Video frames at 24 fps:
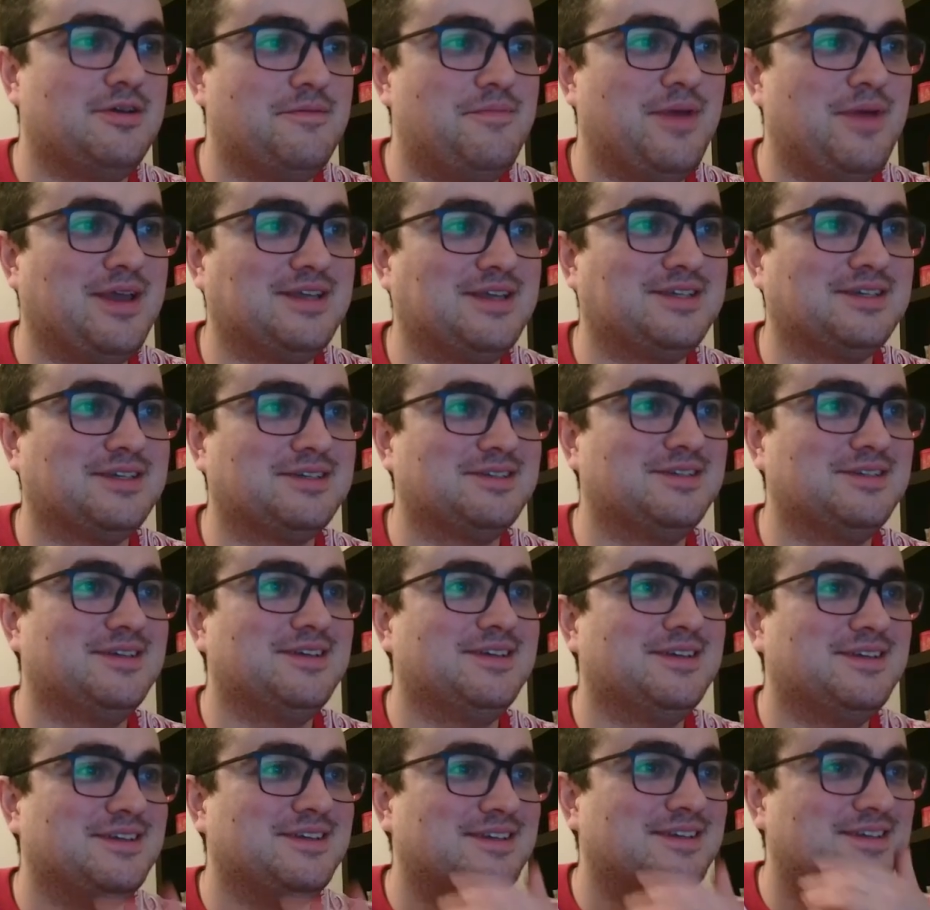basically.
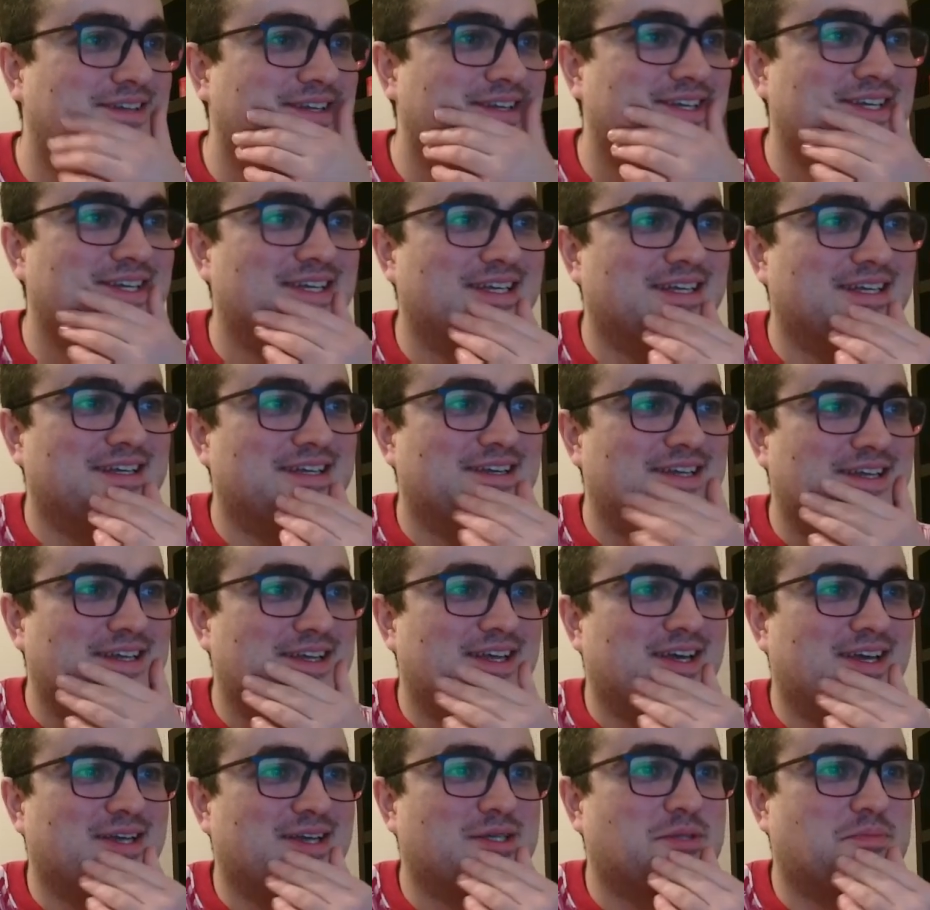
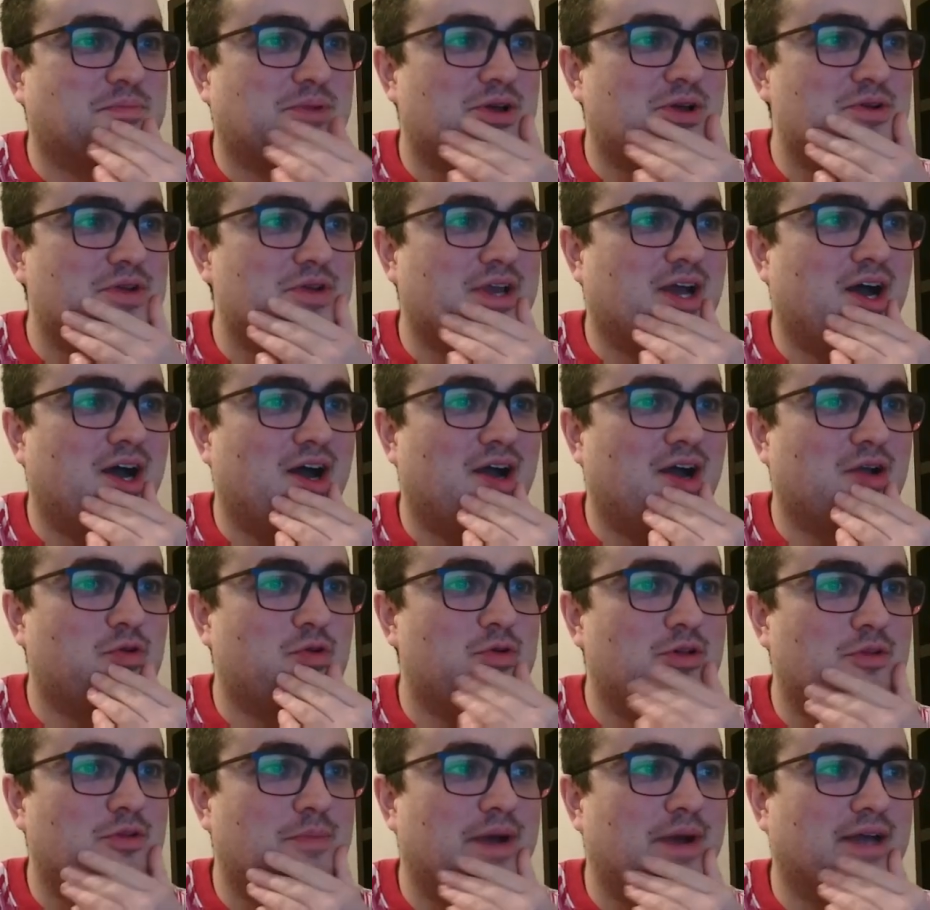Exploding Heart
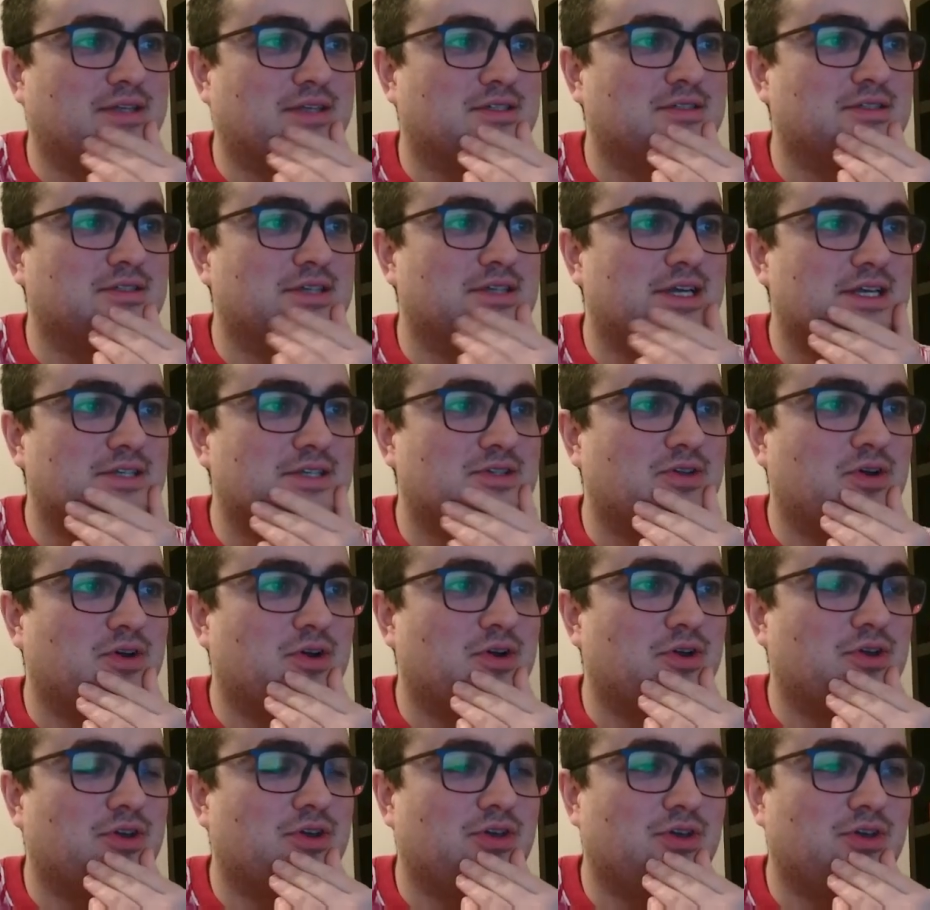Quilt Pattern has got a
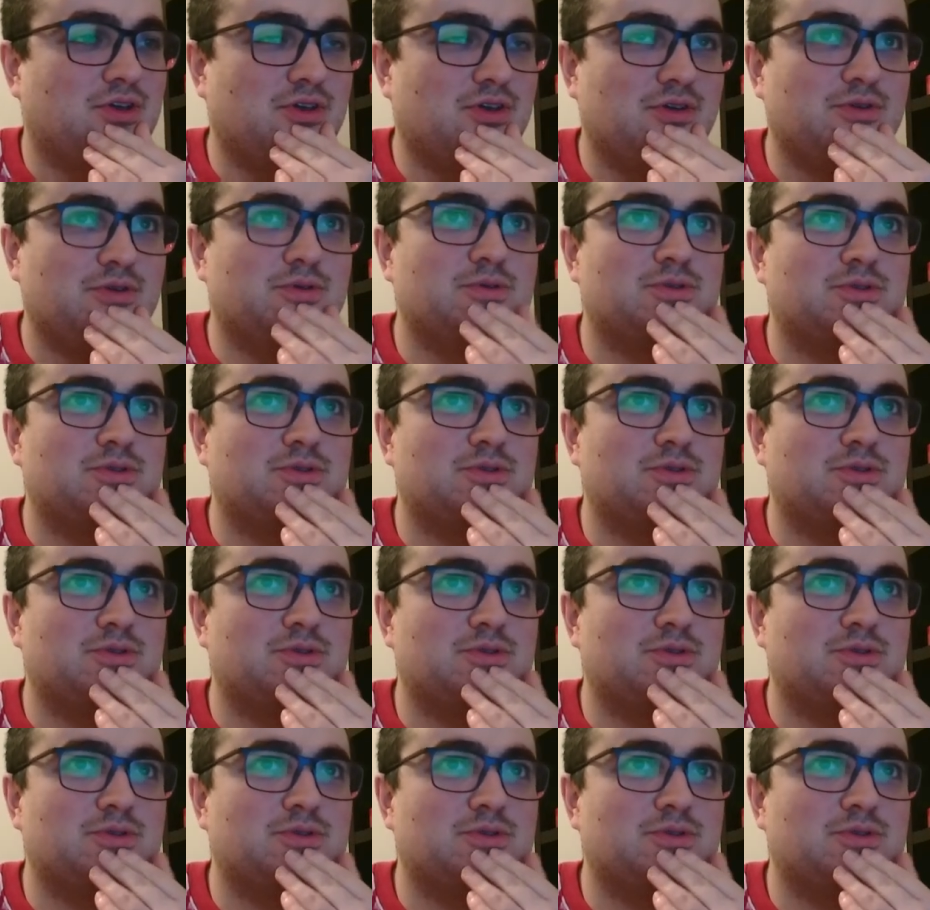huge